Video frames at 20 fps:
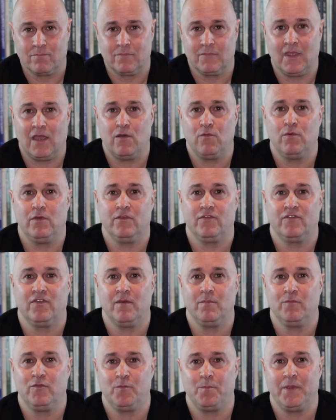Now, will
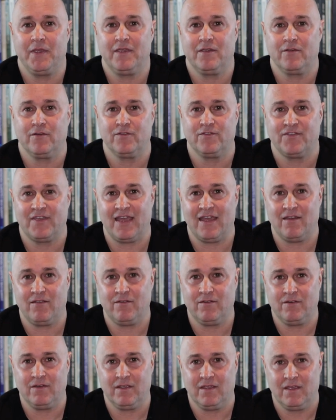some speakers
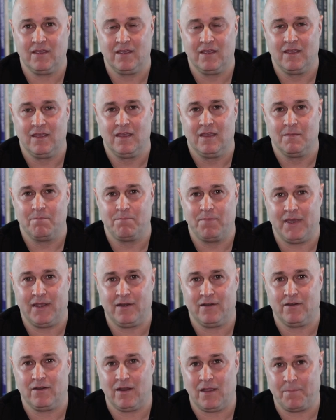sound
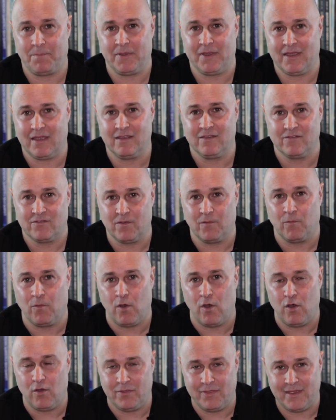better up against the
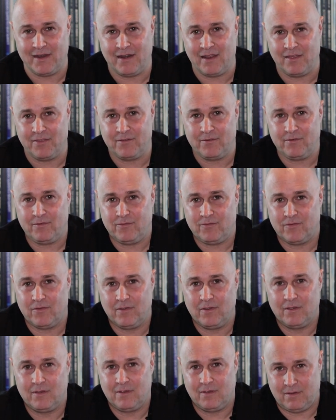wall than others?
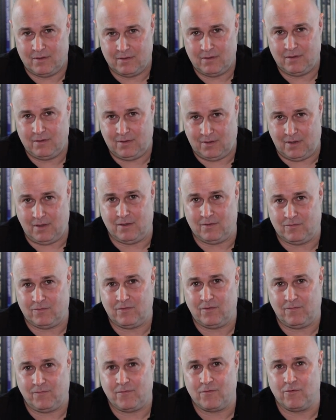
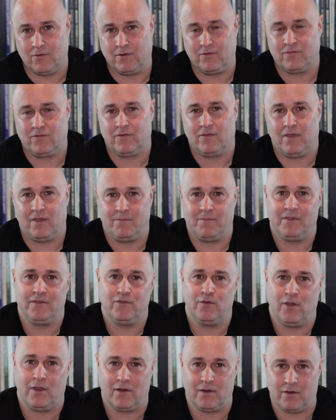Yes, of course. I mean,
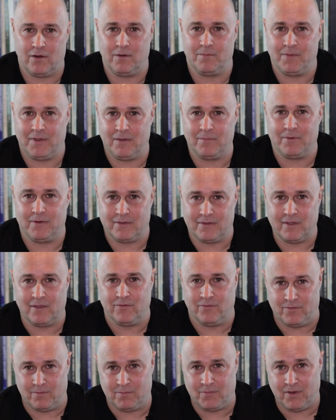you are going to be able to
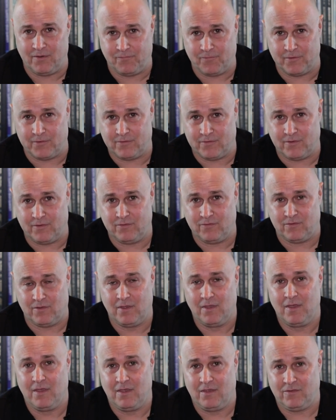tell some differences,
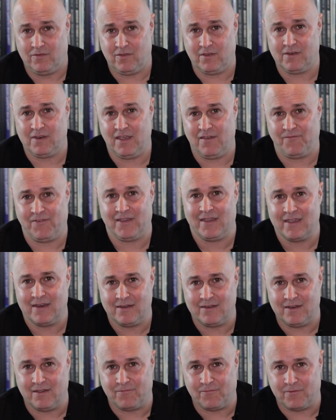
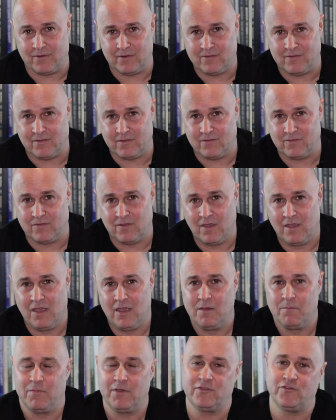significant differences,
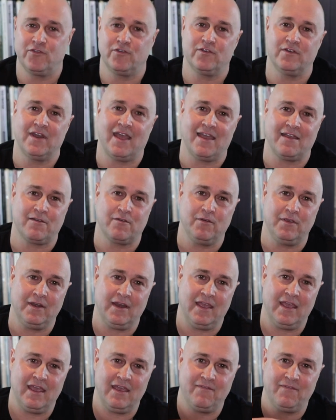but you're not going
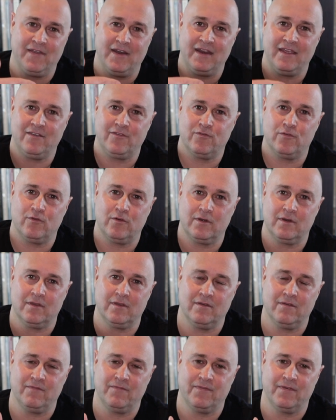to have any sort
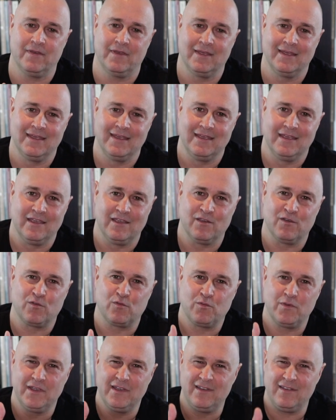of
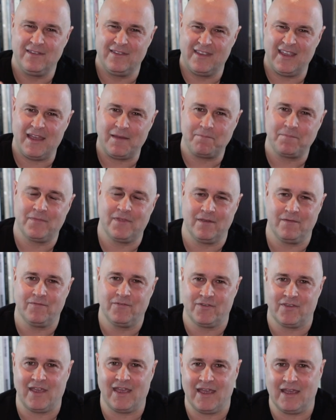real depth of
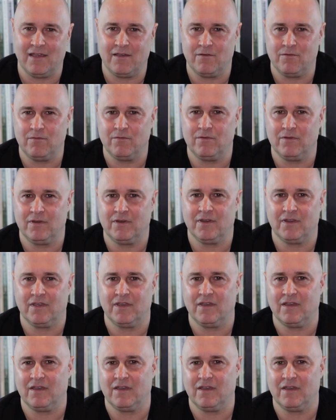sound.